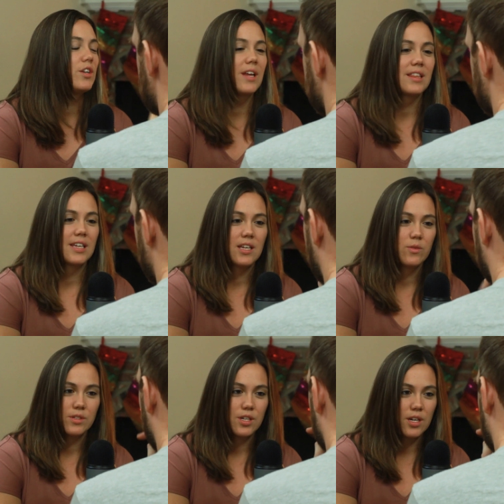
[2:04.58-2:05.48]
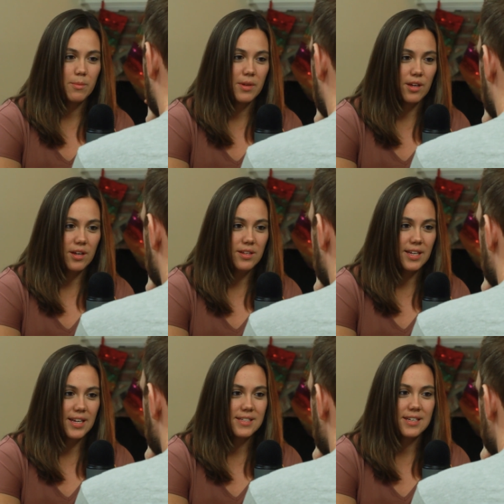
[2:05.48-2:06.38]
you not think he was going to be good?
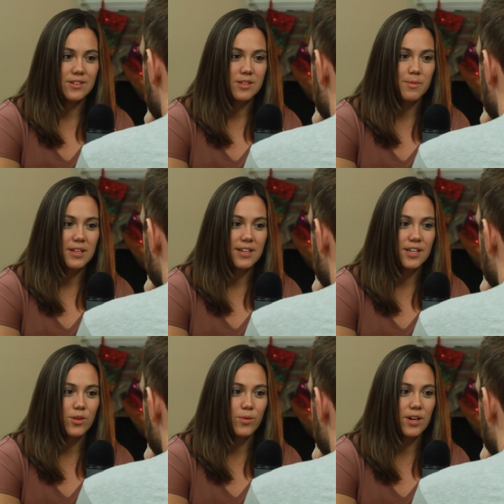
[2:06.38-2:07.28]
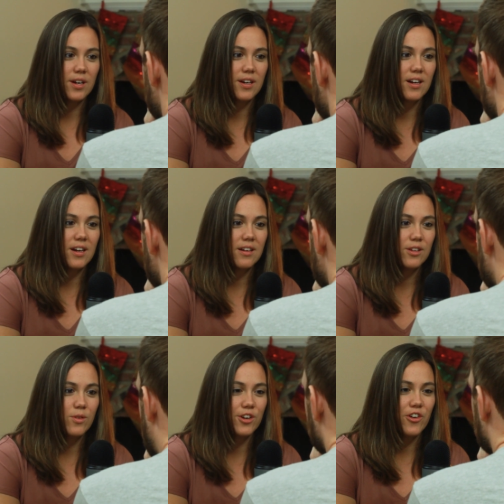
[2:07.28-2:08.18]
Like it sounds to me like you
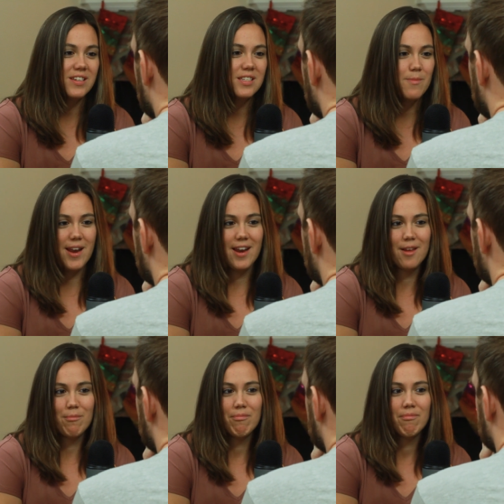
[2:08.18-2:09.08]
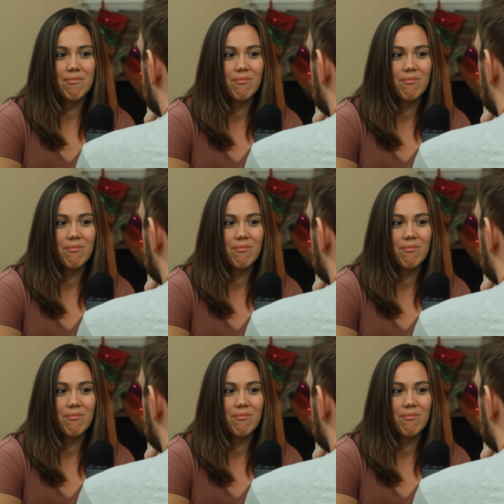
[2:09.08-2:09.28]
underestimated him.